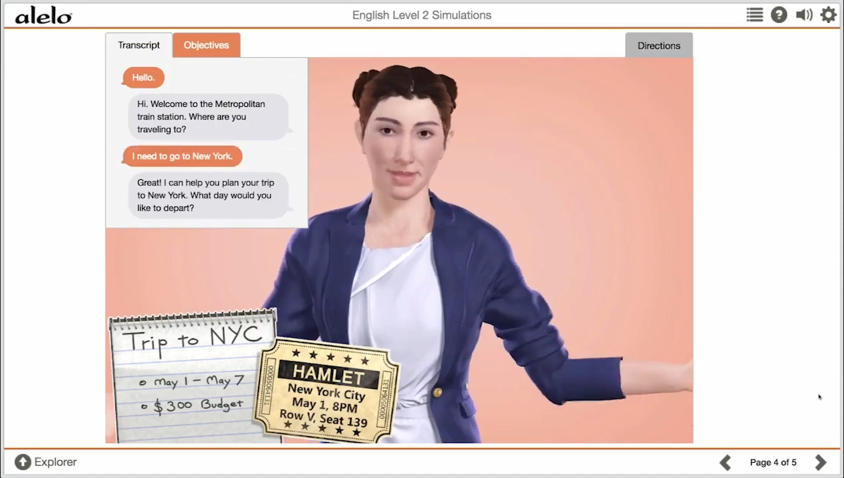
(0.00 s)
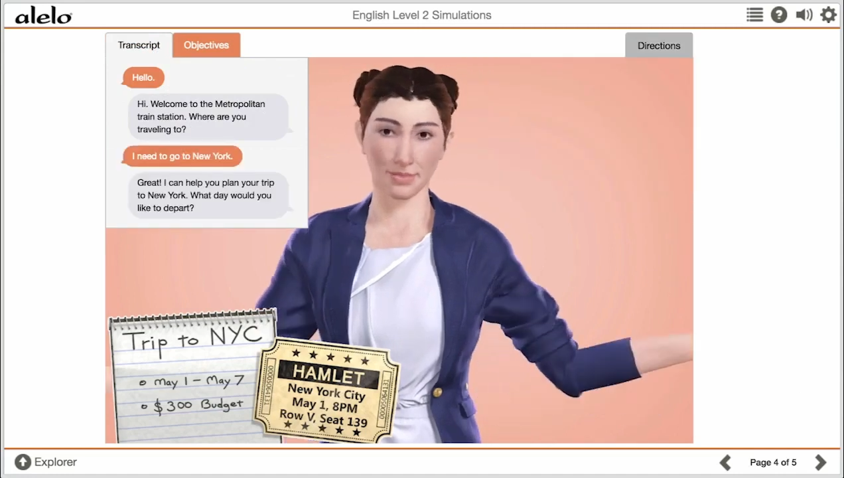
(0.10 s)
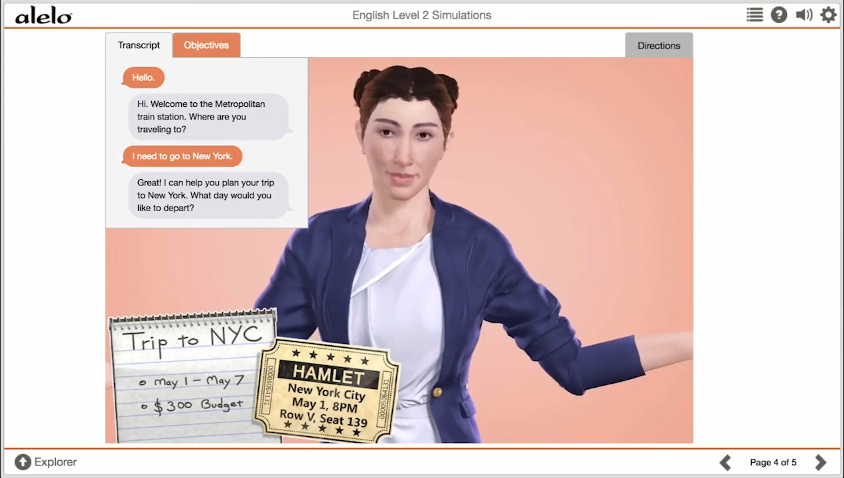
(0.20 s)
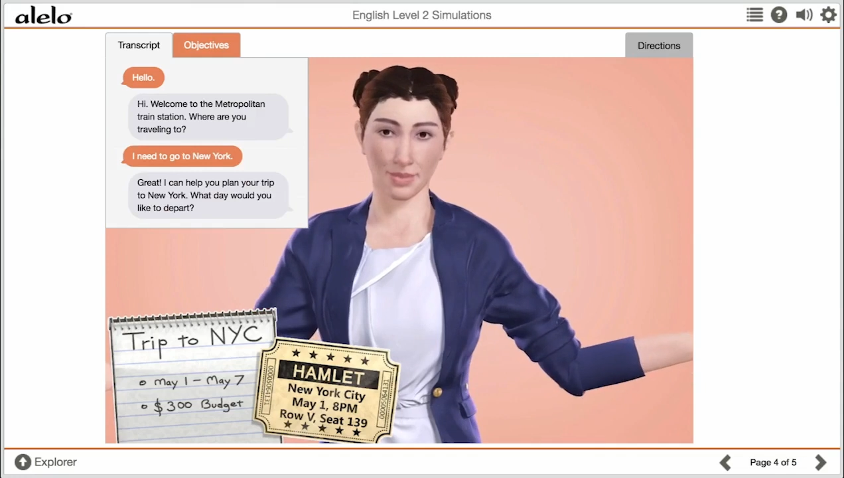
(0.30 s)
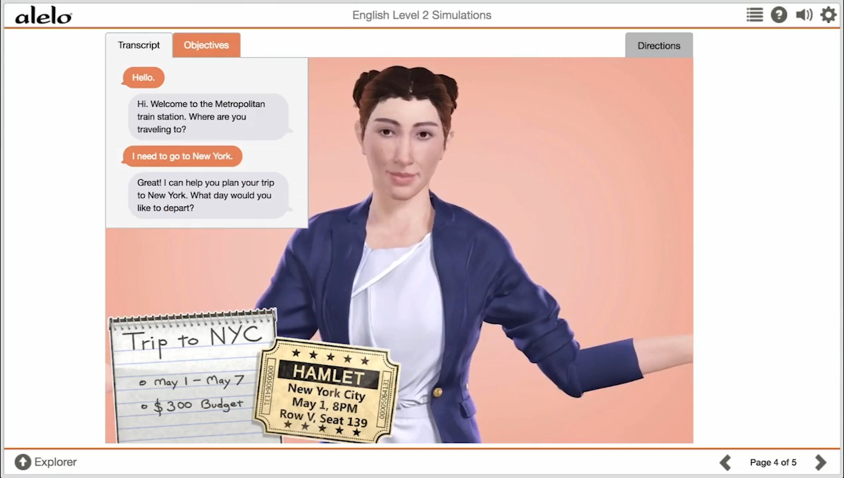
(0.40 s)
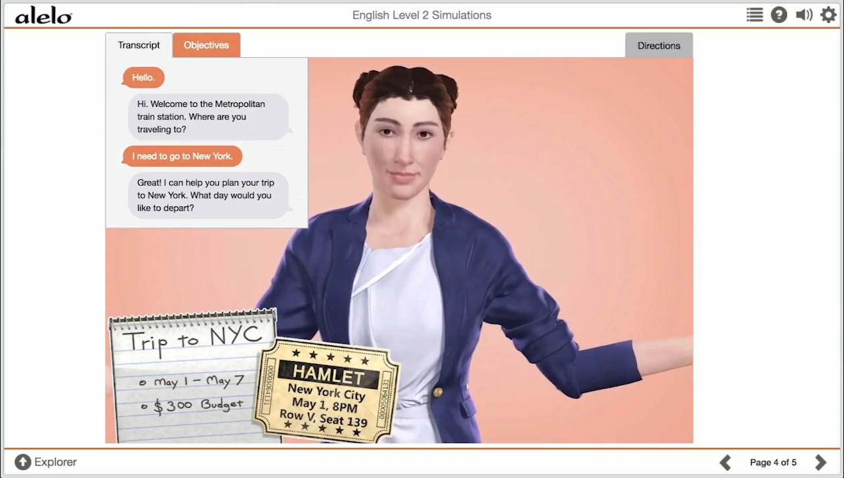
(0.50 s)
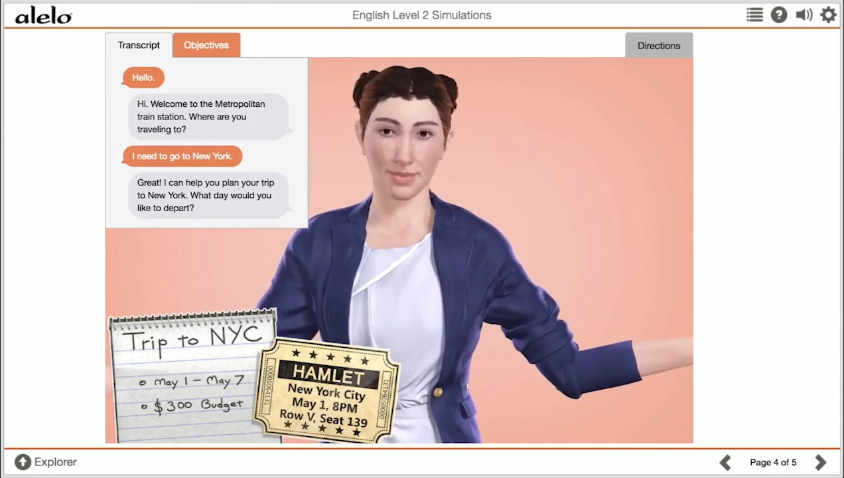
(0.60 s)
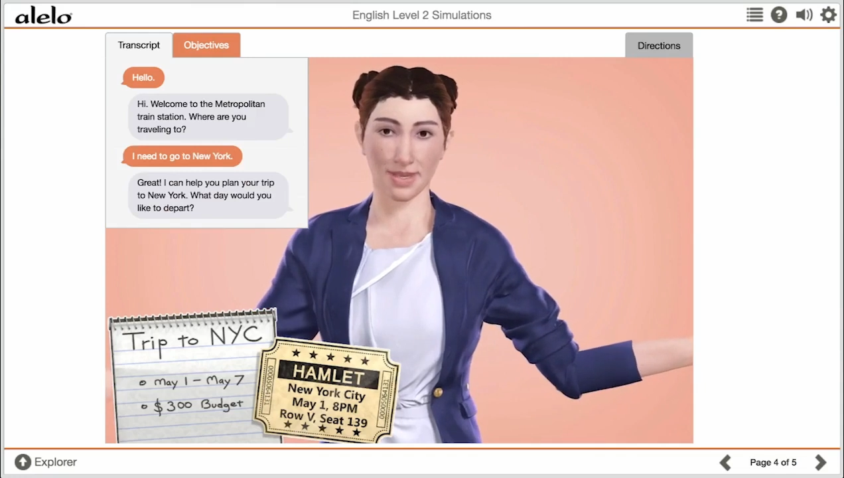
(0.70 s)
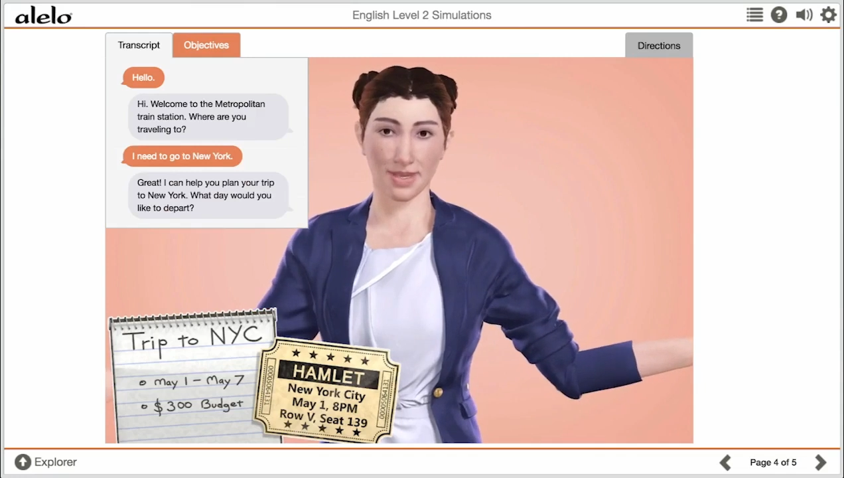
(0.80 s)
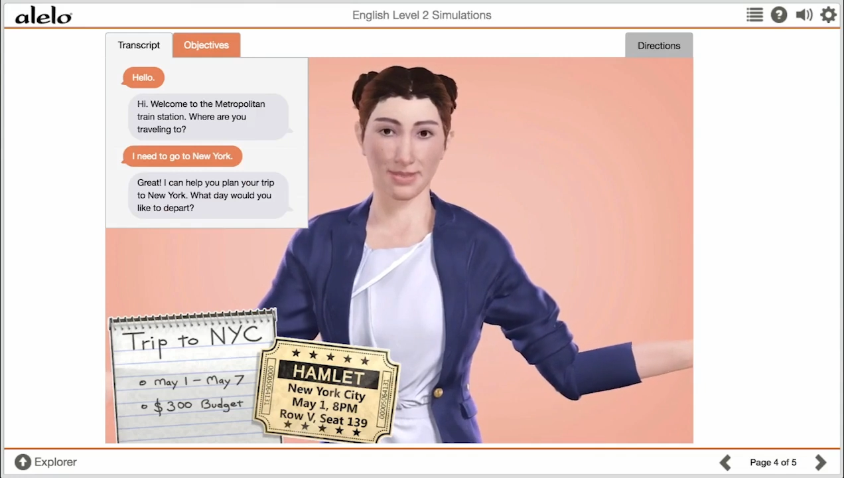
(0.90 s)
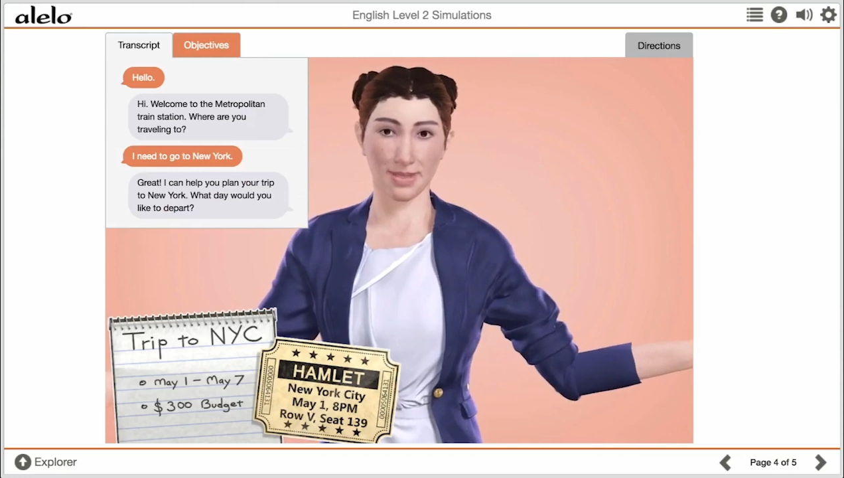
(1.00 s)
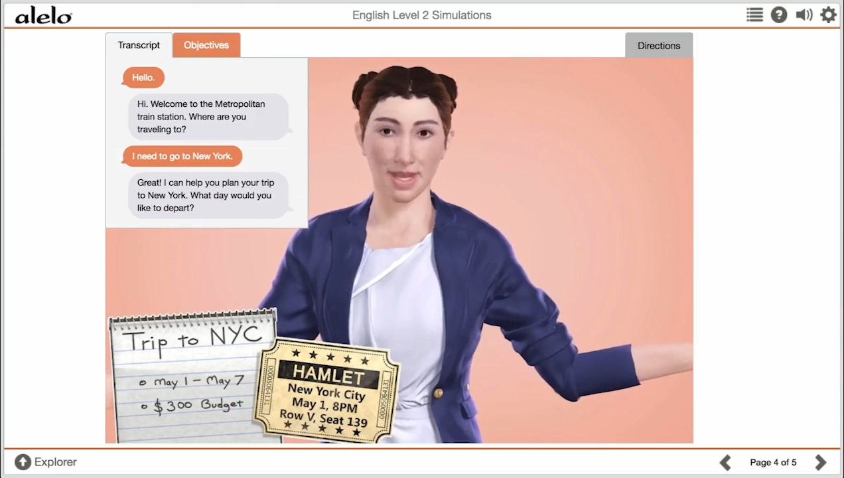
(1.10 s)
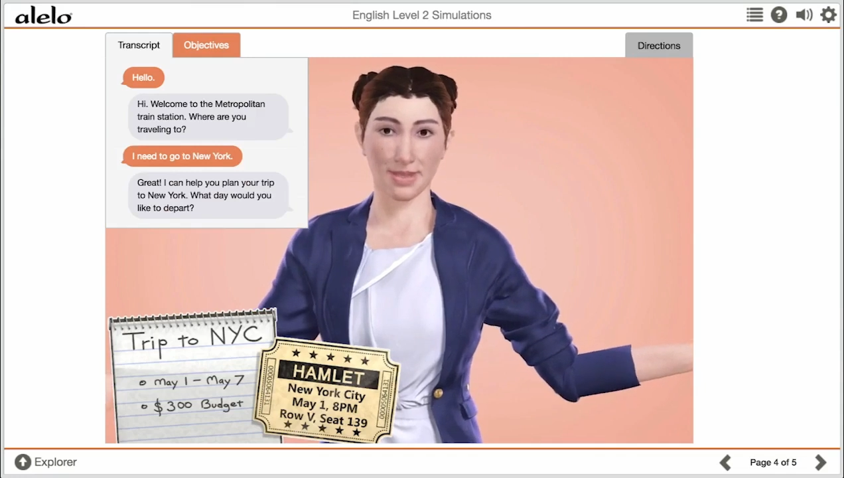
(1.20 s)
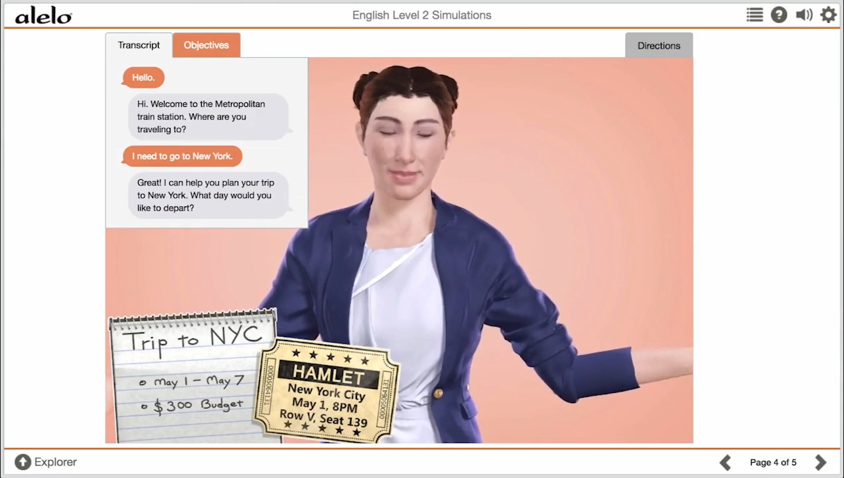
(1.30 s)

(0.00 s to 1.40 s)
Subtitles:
you plan your trip to New York.